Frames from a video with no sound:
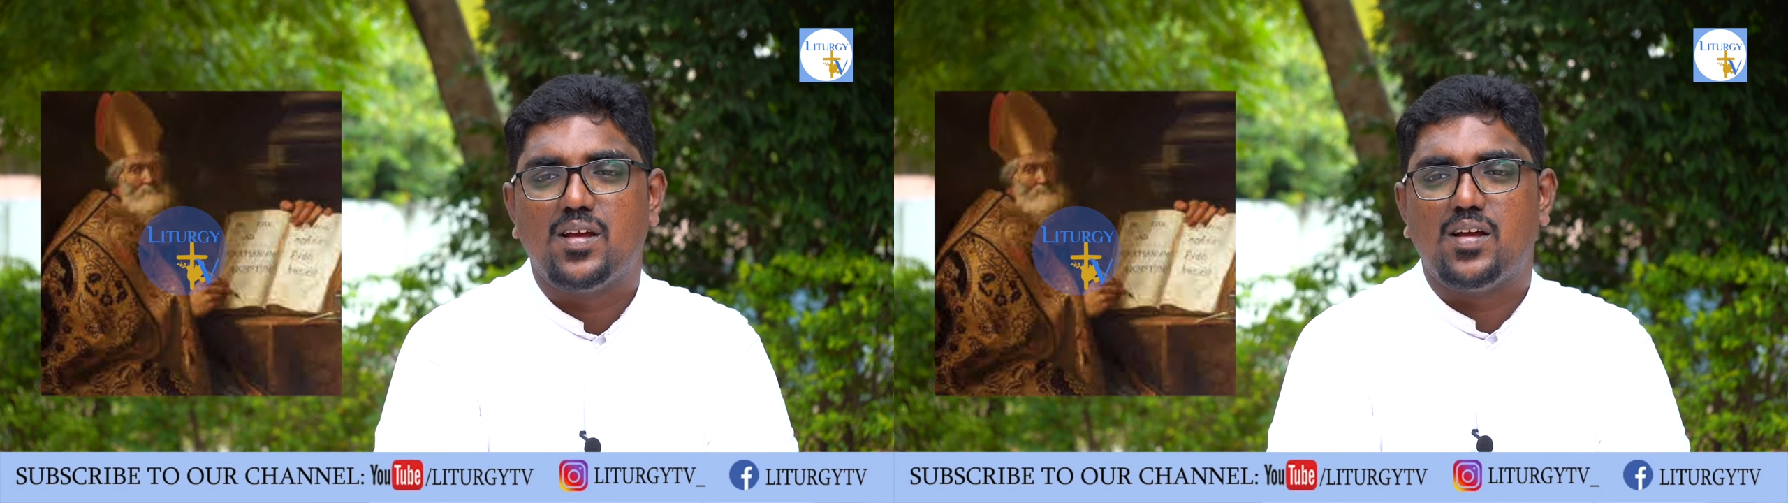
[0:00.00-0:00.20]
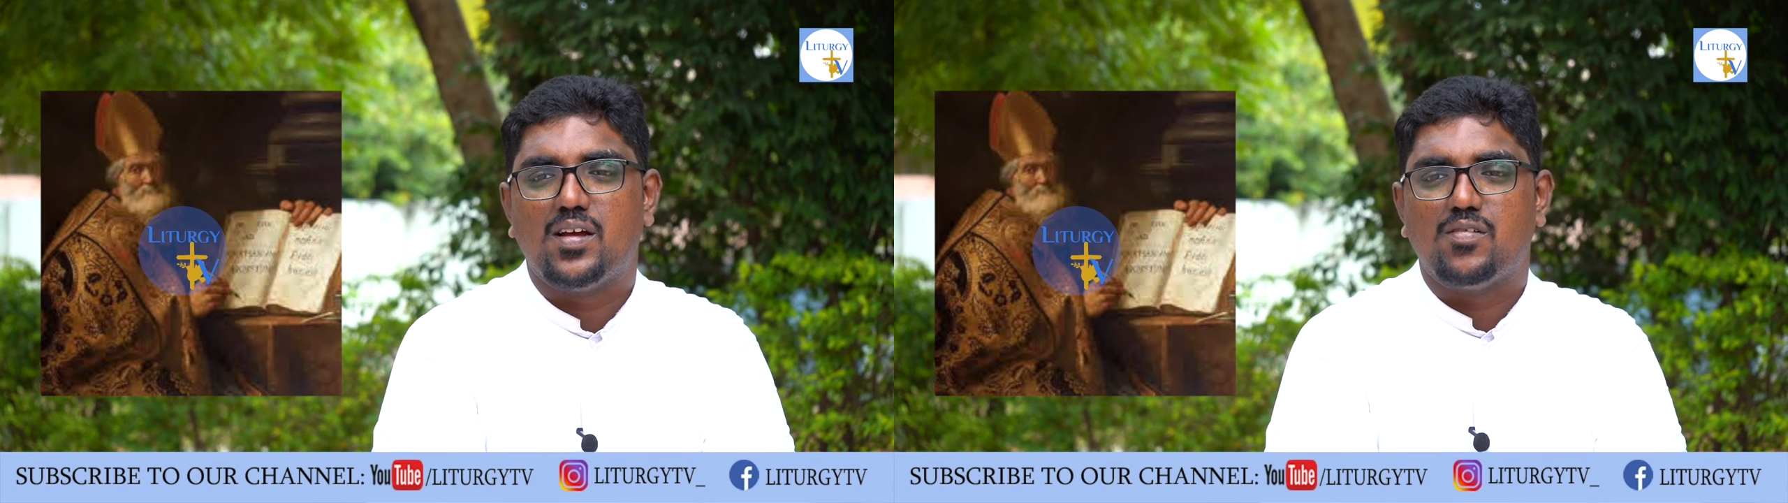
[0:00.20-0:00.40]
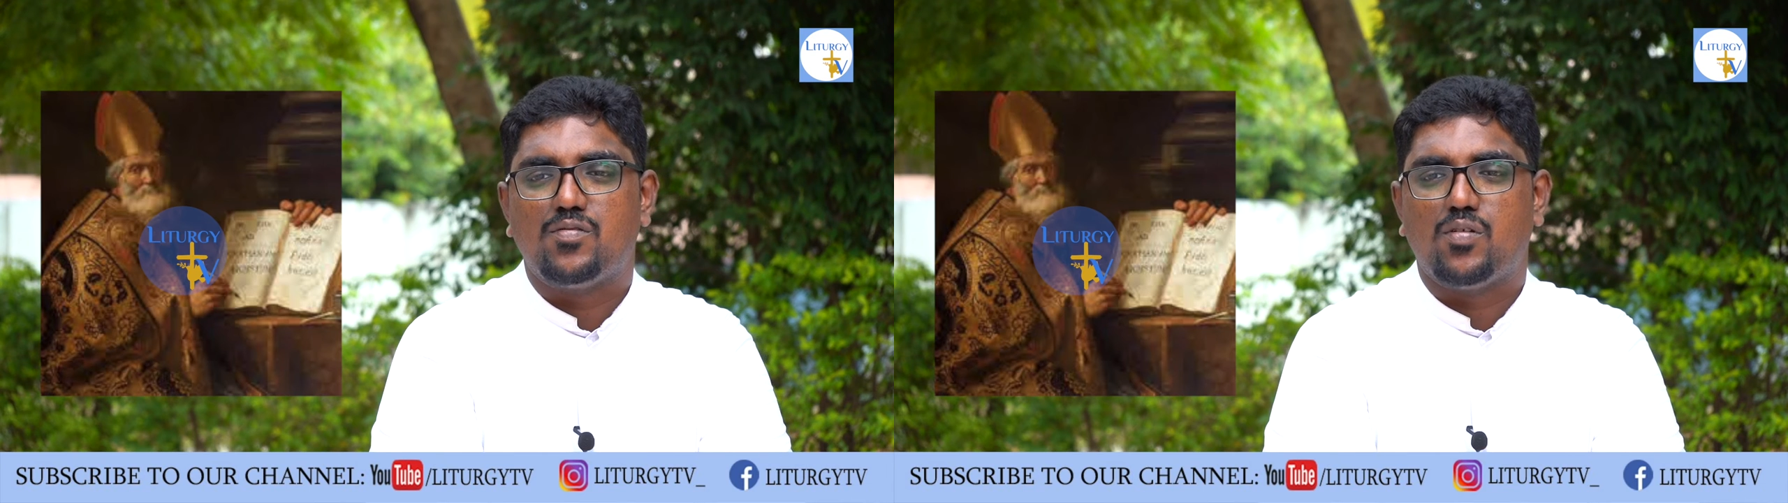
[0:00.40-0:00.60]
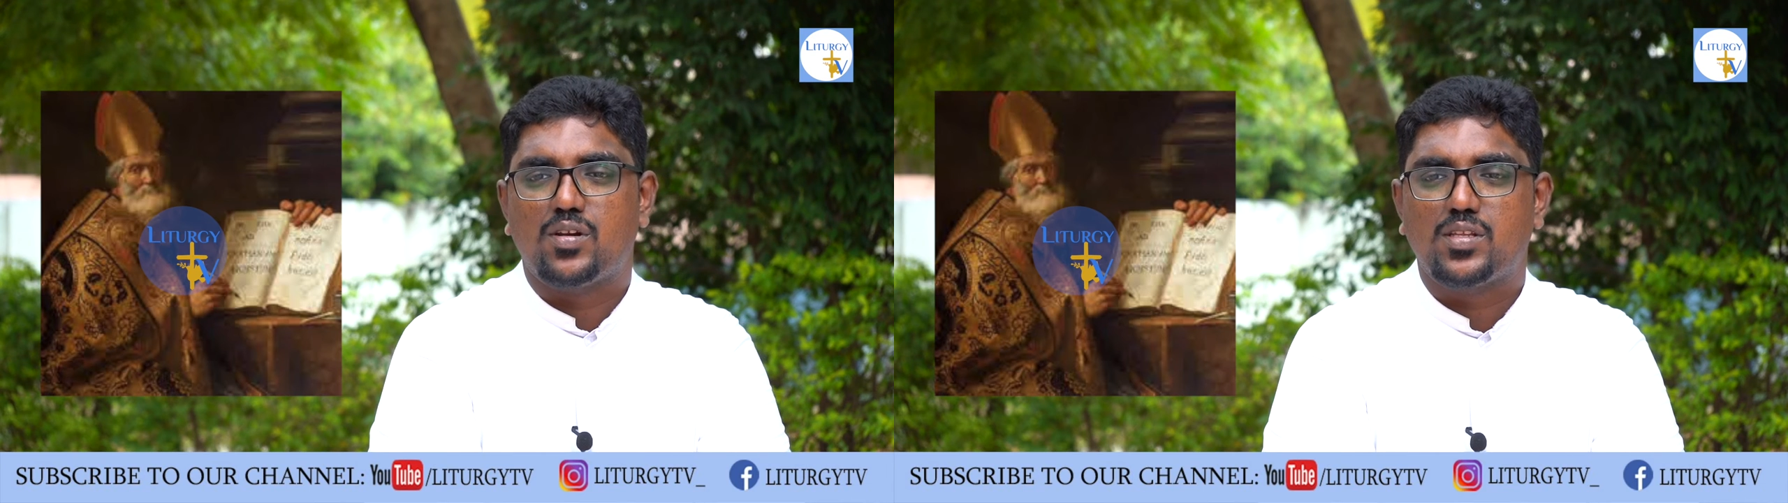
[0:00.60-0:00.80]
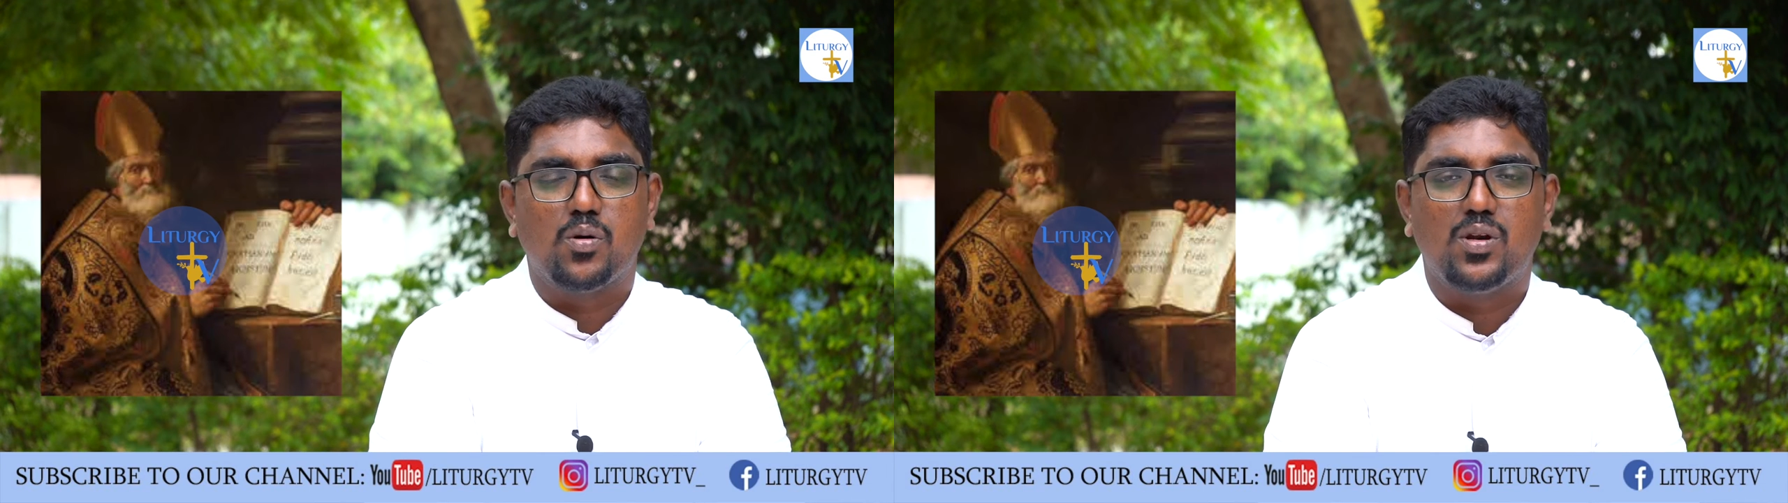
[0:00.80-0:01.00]
uh,
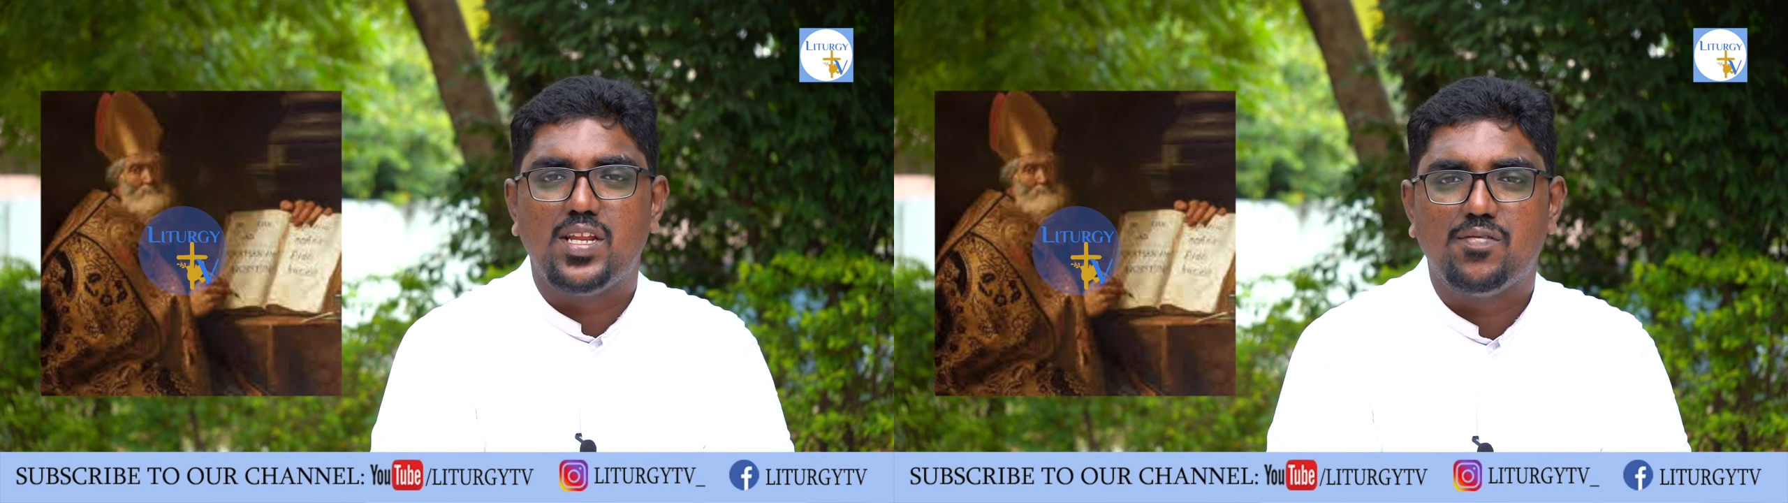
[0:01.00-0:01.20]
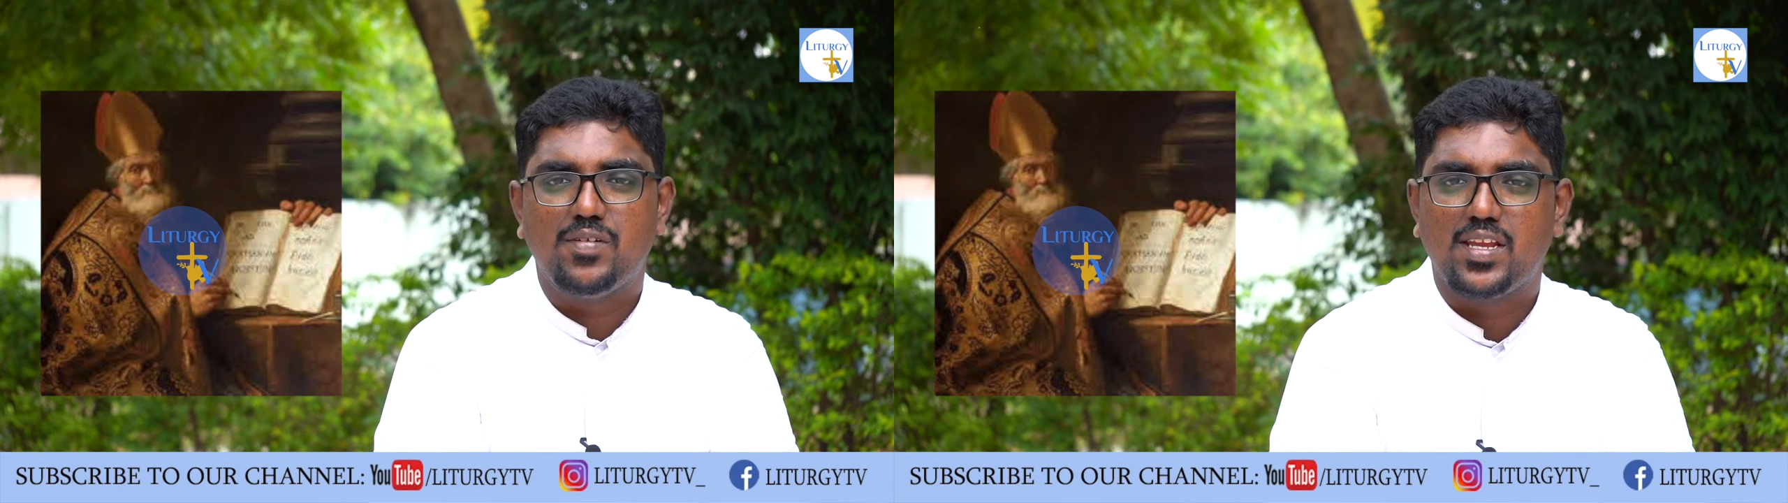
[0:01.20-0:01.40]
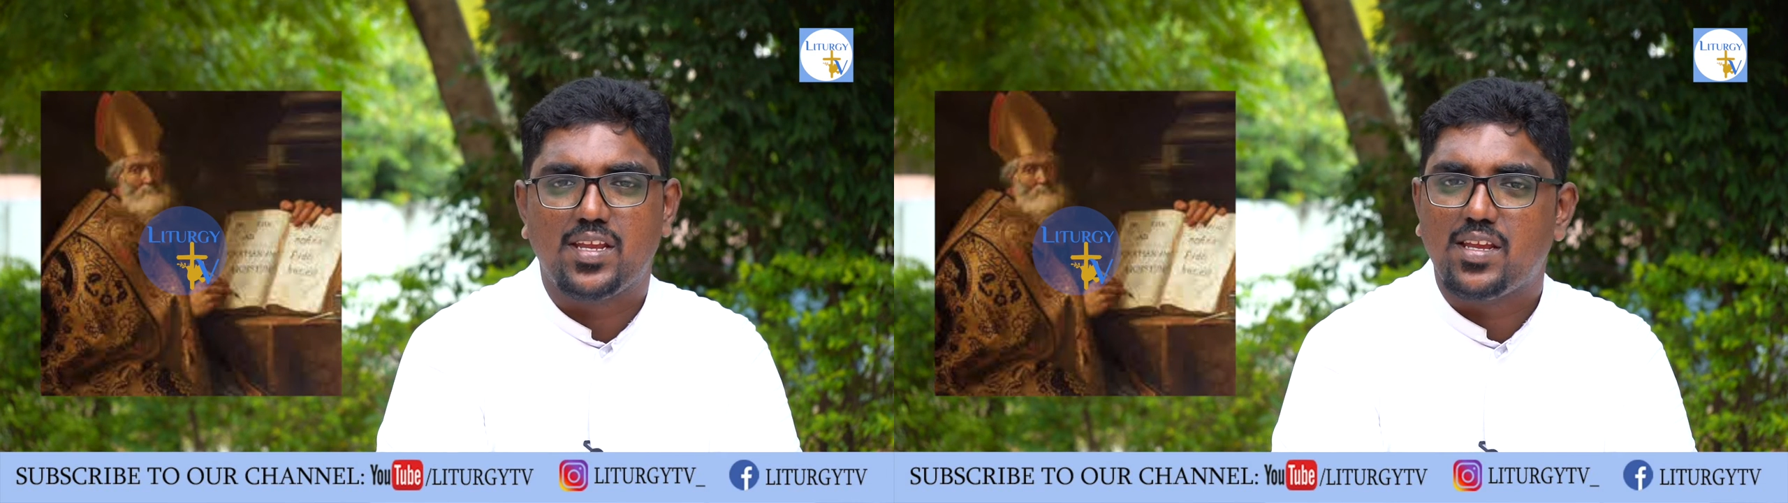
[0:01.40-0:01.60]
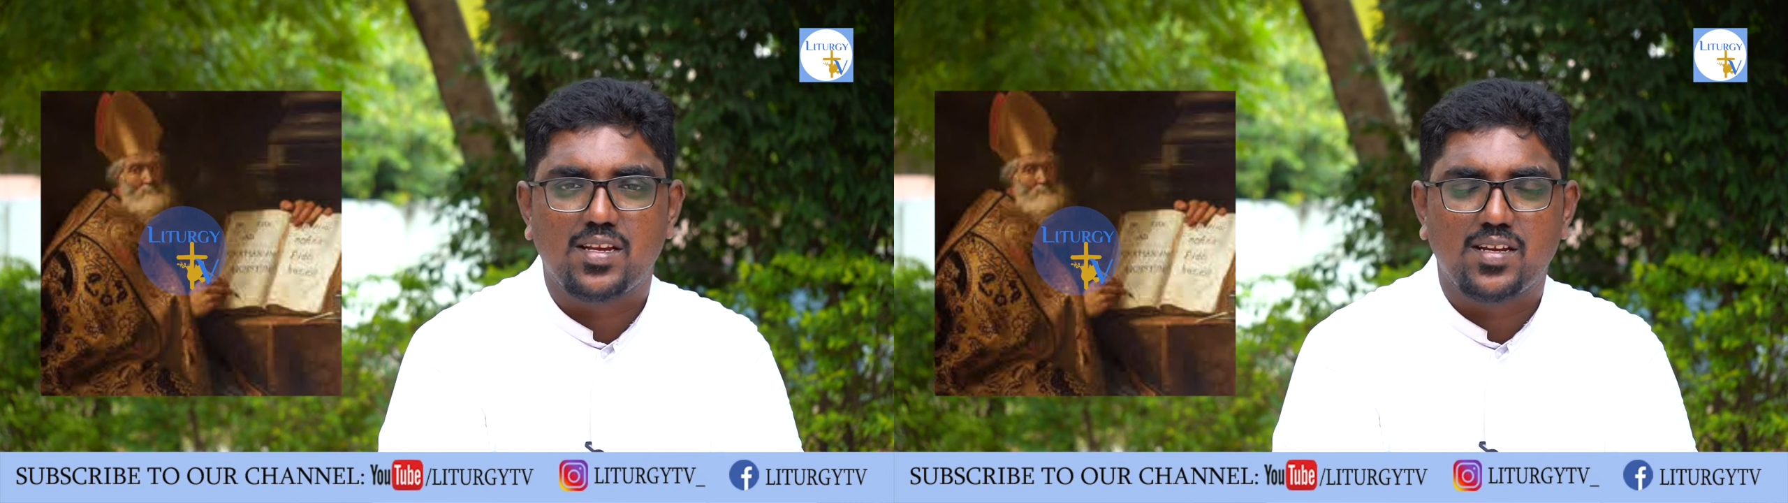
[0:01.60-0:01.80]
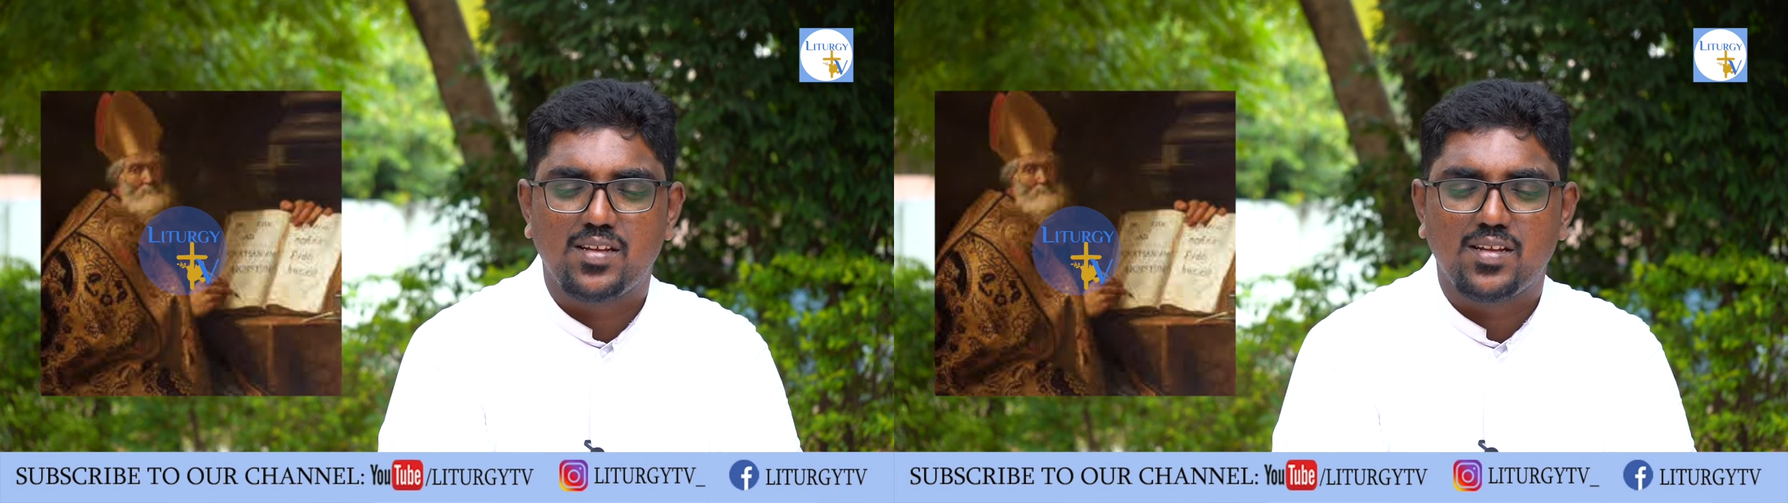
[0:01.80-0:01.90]
for the Holy Week,